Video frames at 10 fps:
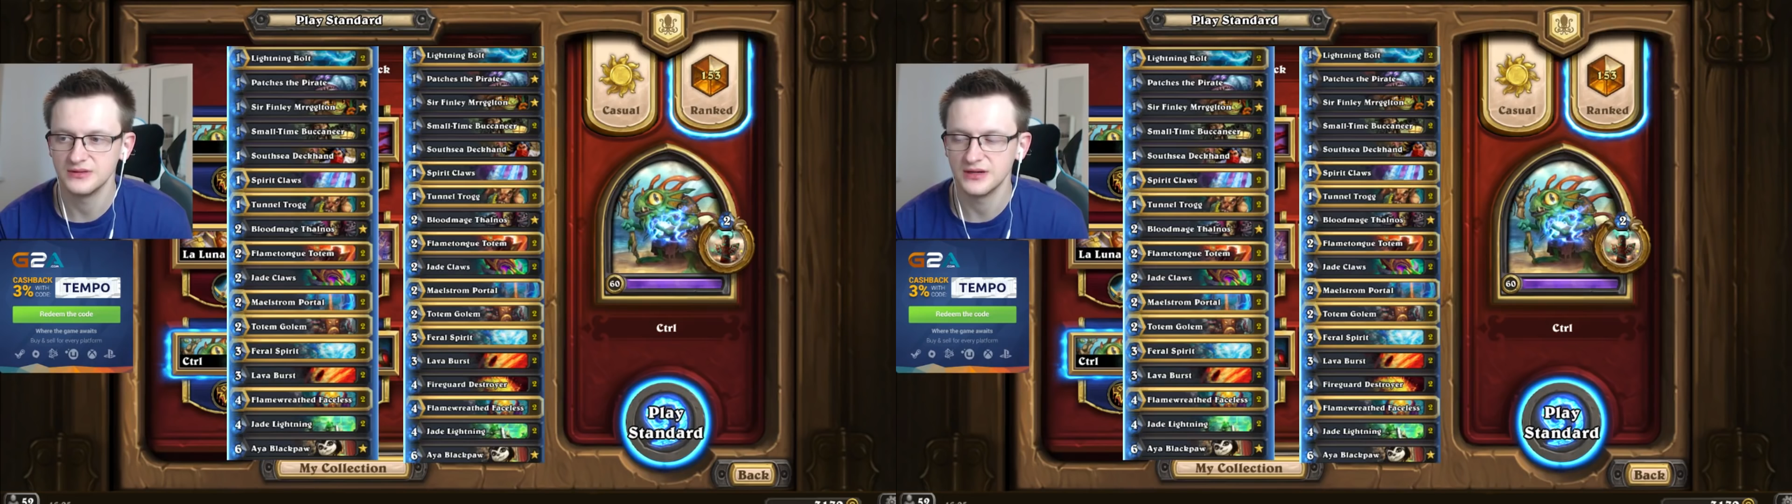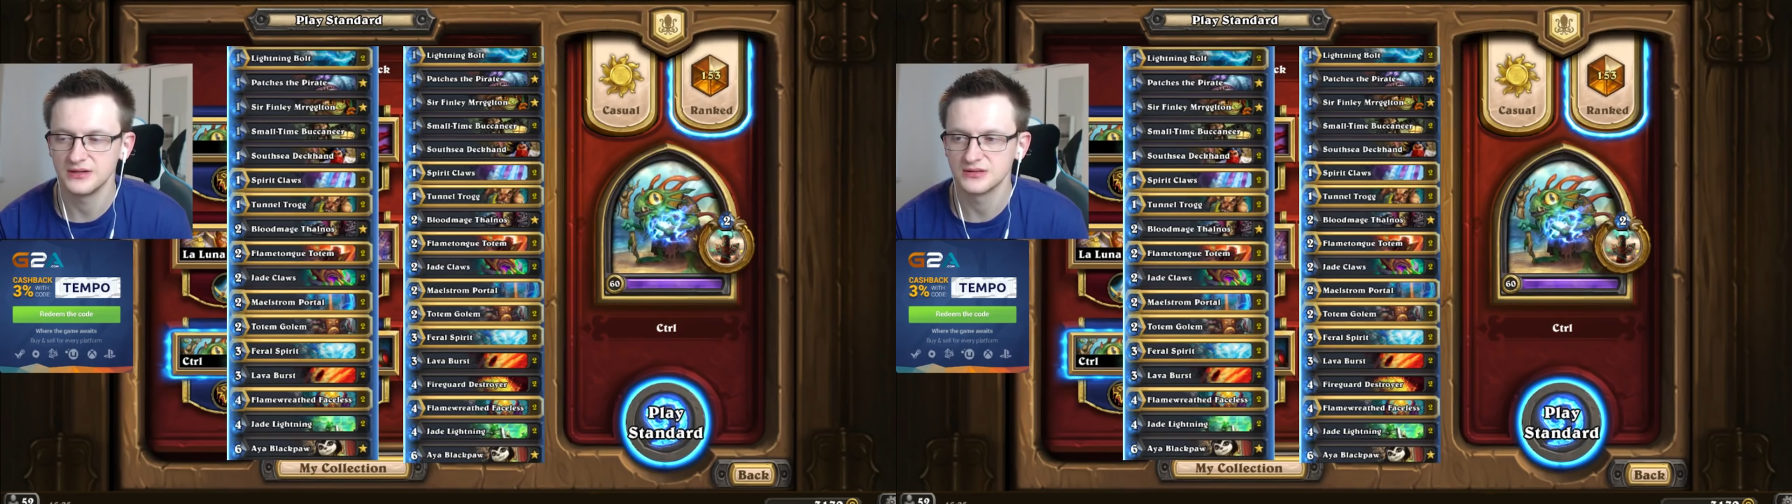
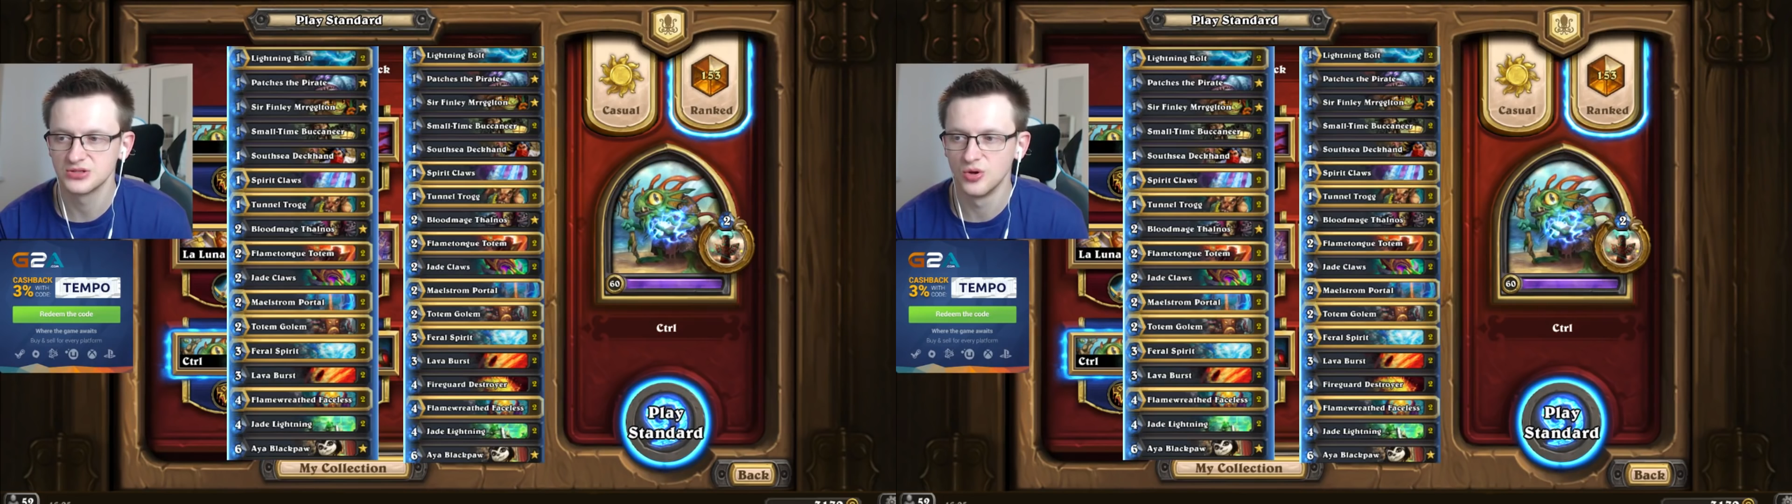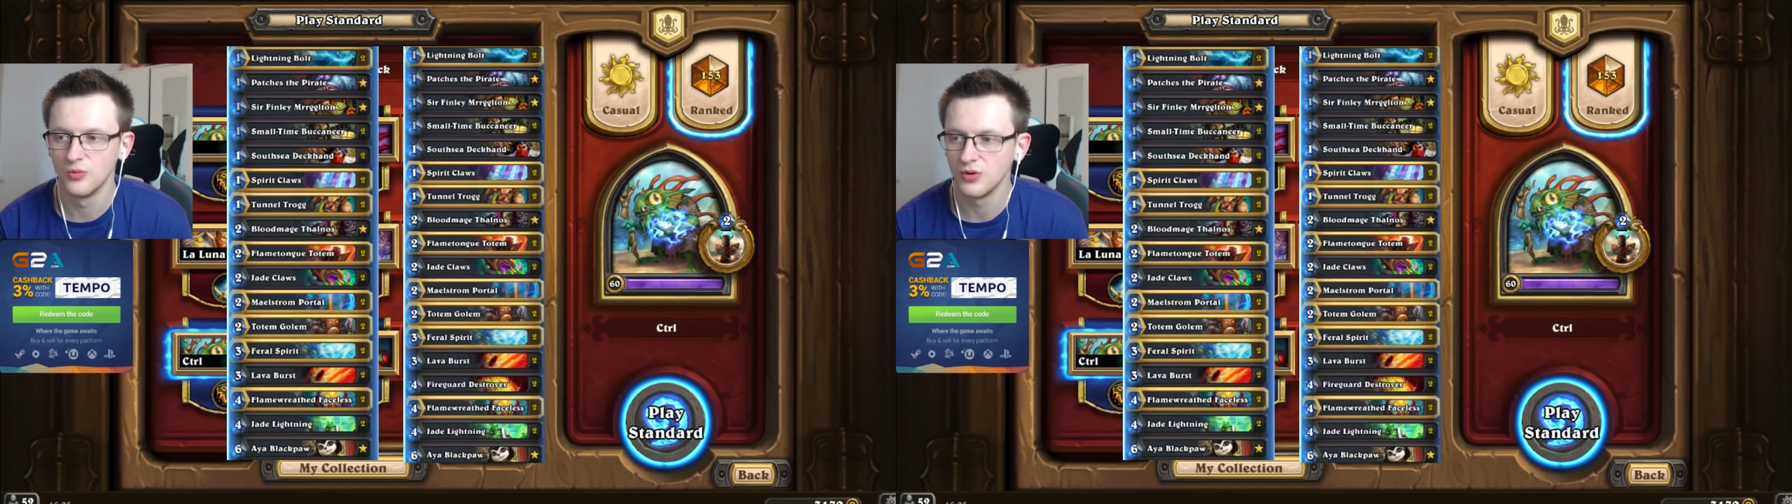
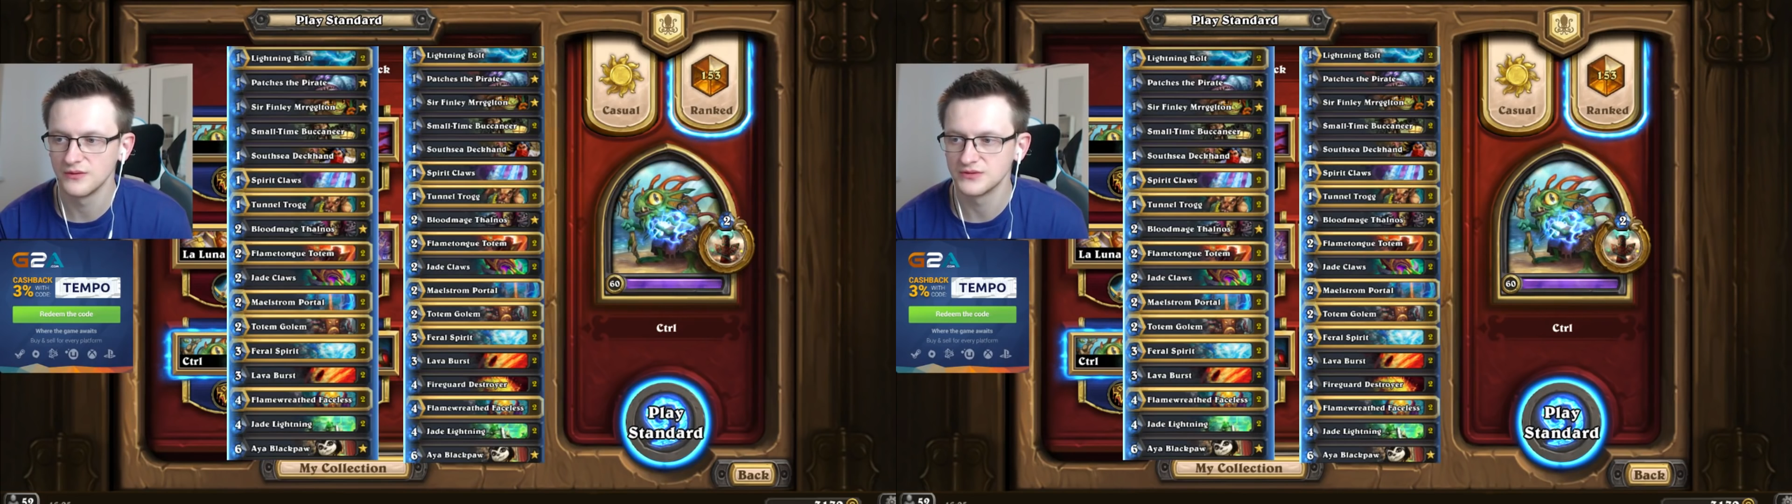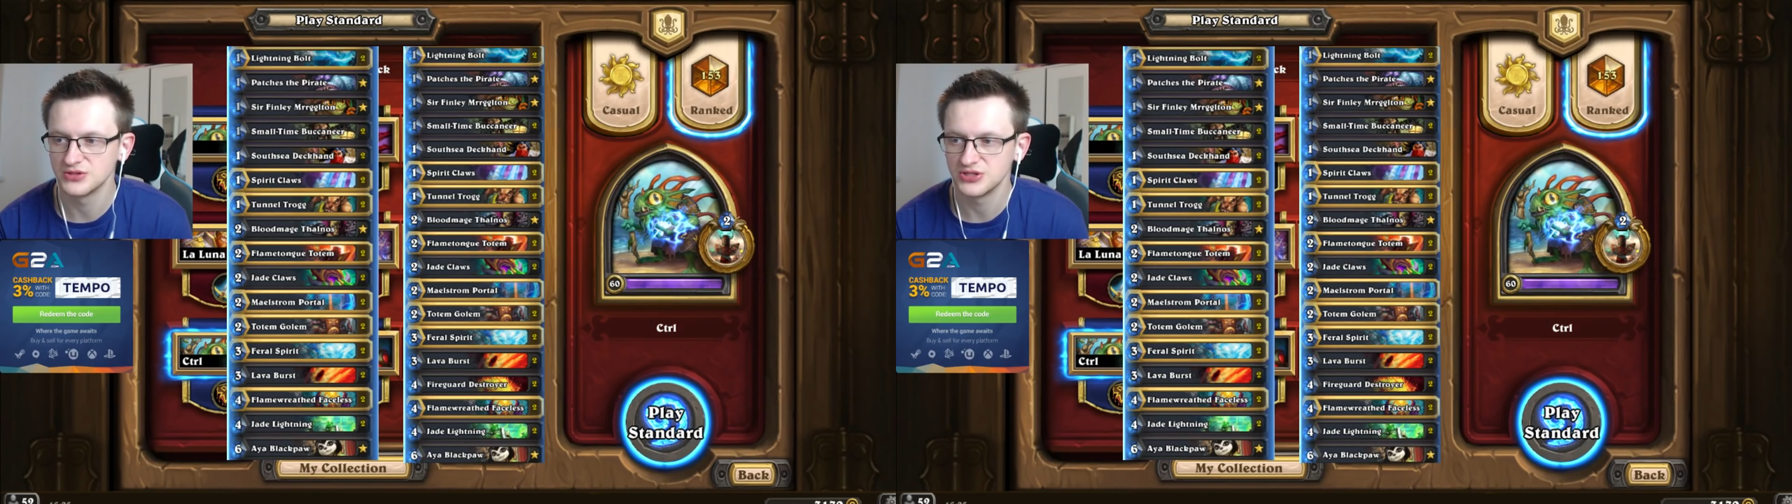snowball with
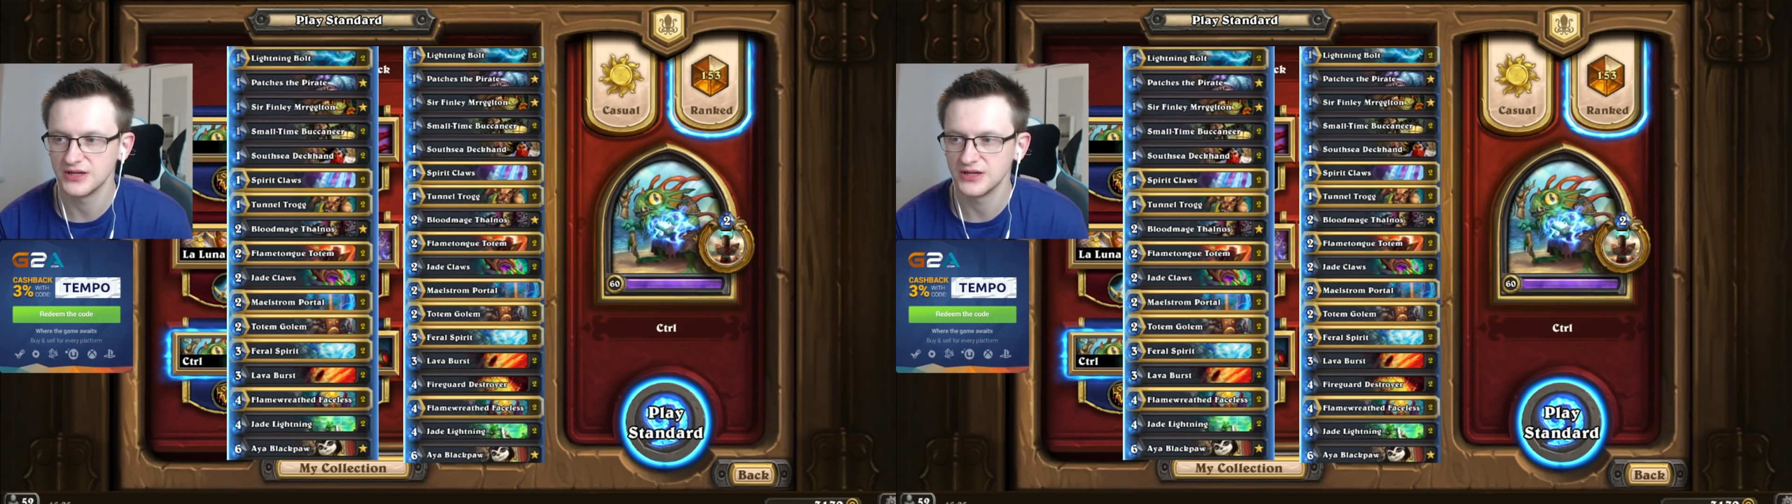the Jade